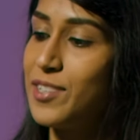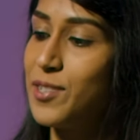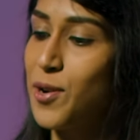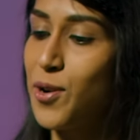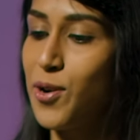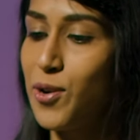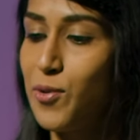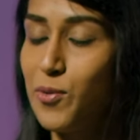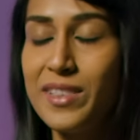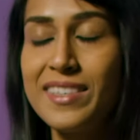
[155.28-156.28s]

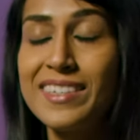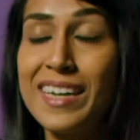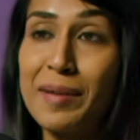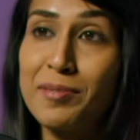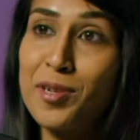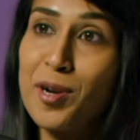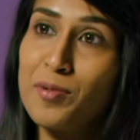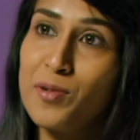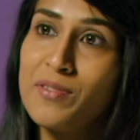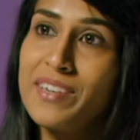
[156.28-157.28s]
So with this laptop,
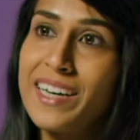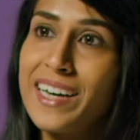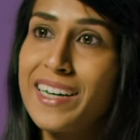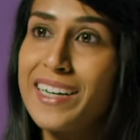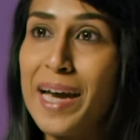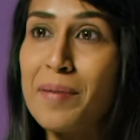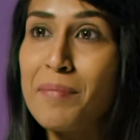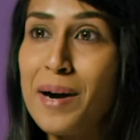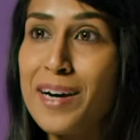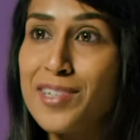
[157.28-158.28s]
you even get a Game
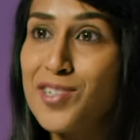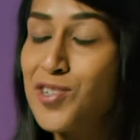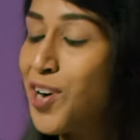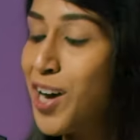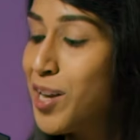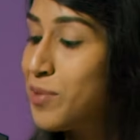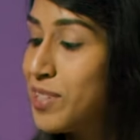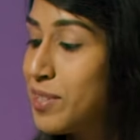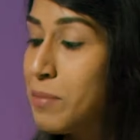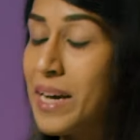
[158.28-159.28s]
Pass trial,
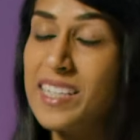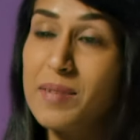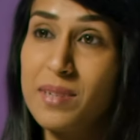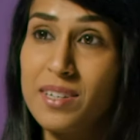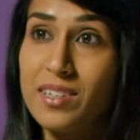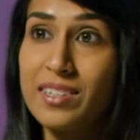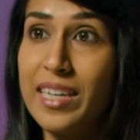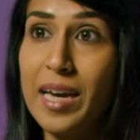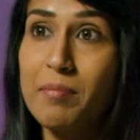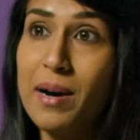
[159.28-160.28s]
which is amazing because
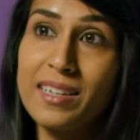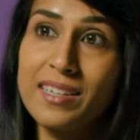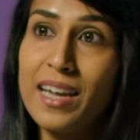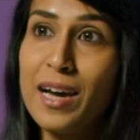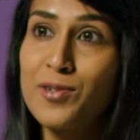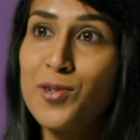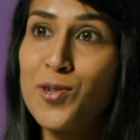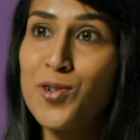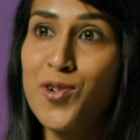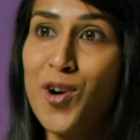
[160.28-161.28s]
Game Pass allows you
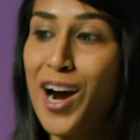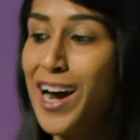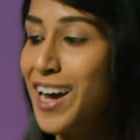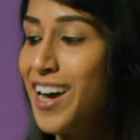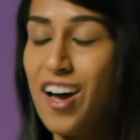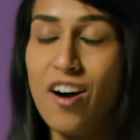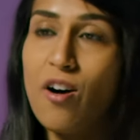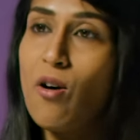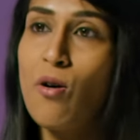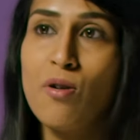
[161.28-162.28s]
to try a
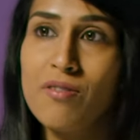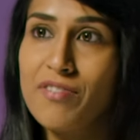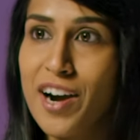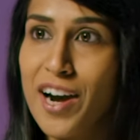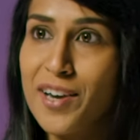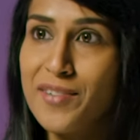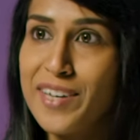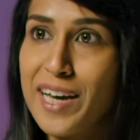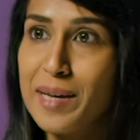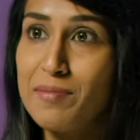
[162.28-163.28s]
whole variety of
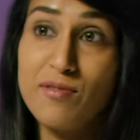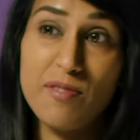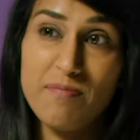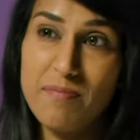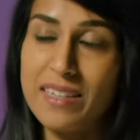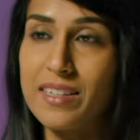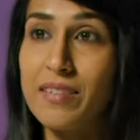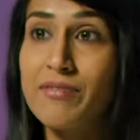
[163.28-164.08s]
games for basically